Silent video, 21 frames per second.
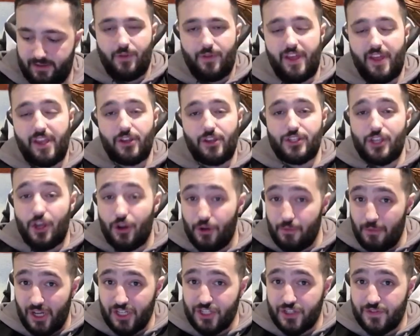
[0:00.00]
Thank you so
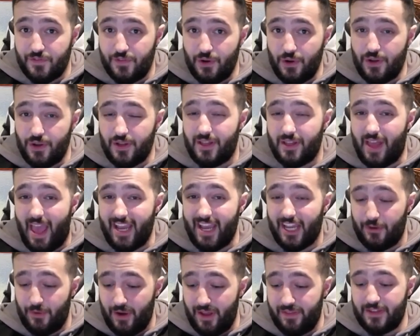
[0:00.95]
much for
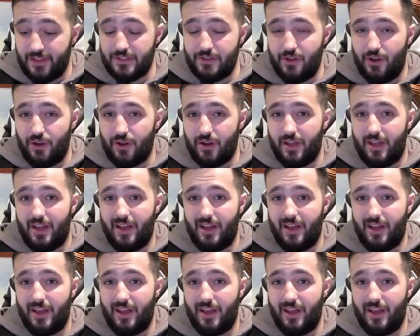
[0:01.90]
hanging around this long.